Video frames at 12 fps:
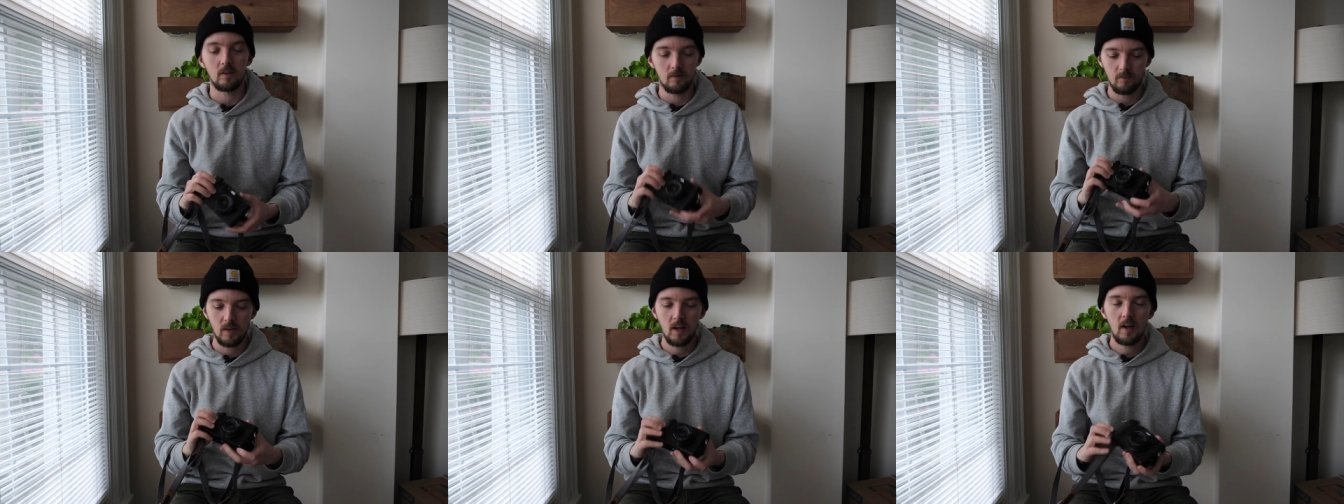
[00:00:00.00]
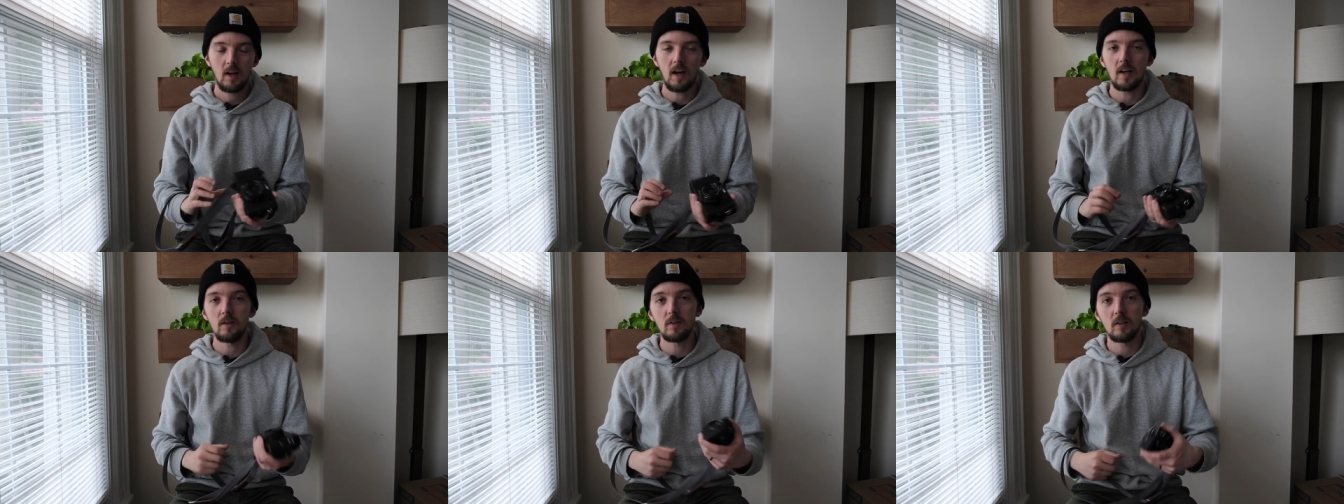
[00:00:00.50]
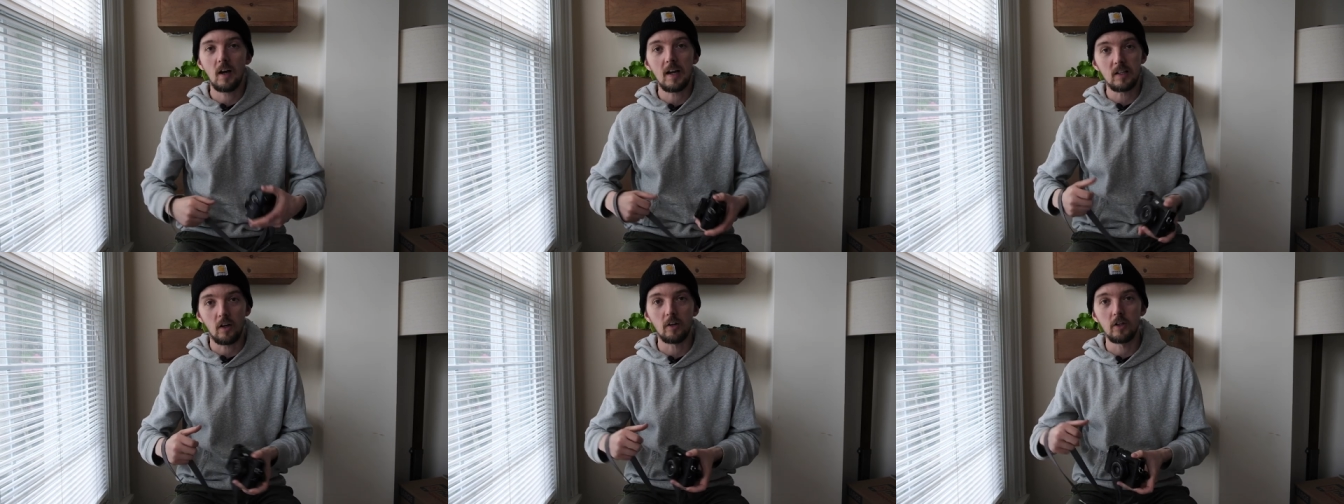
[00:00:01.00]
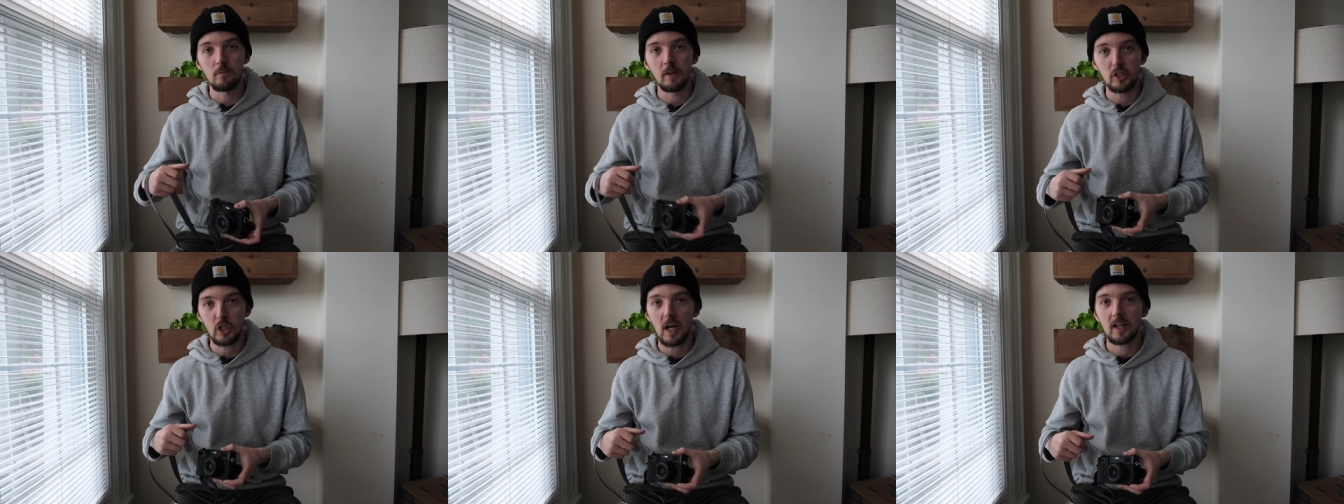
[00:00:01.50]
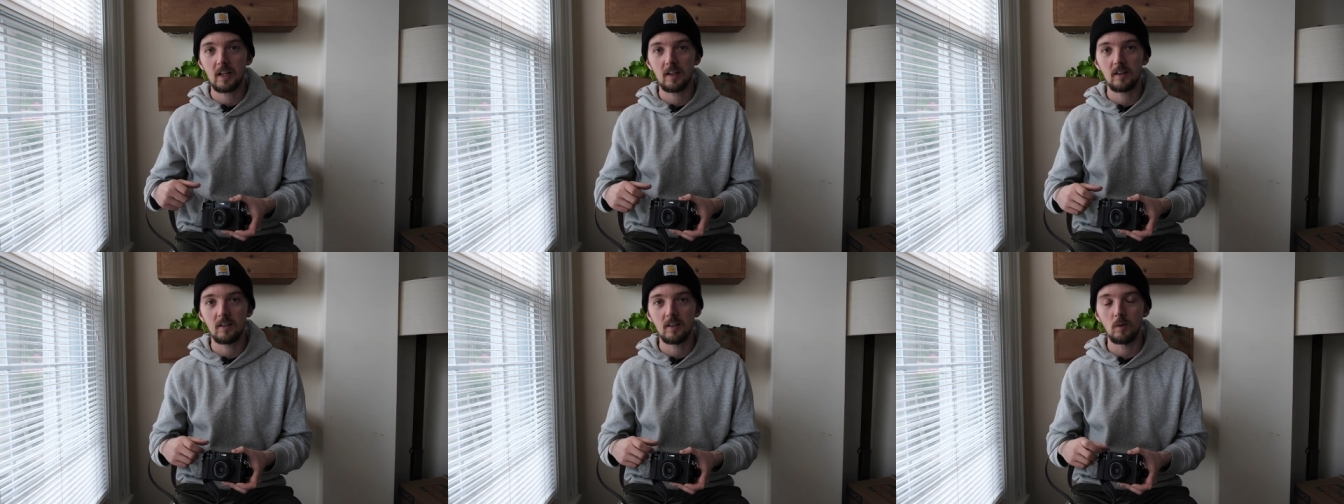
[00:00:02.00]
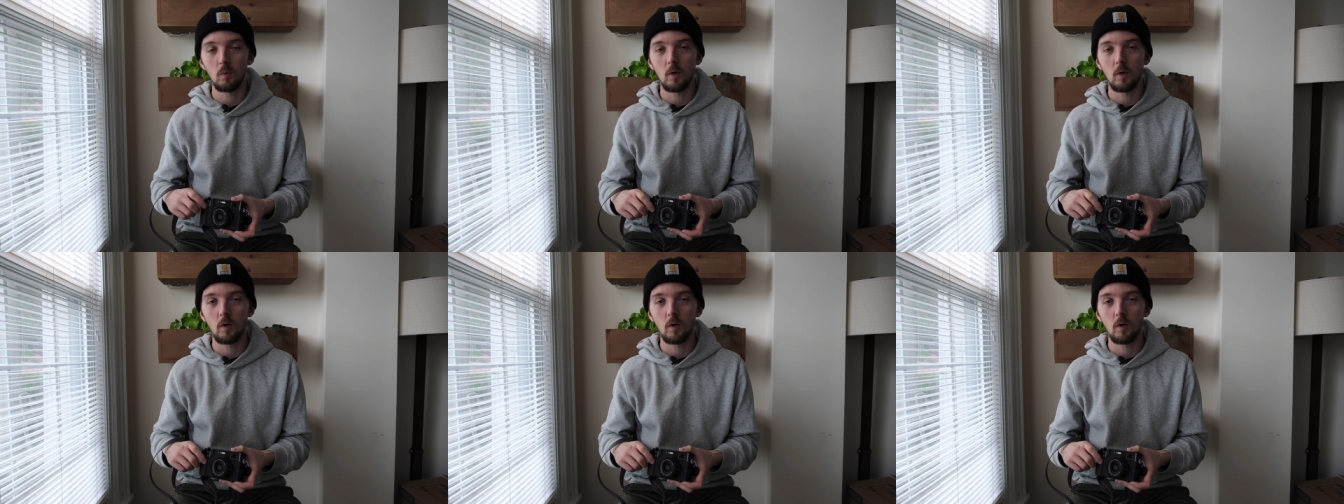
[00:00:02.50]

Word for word: can, I even had it under my jacket at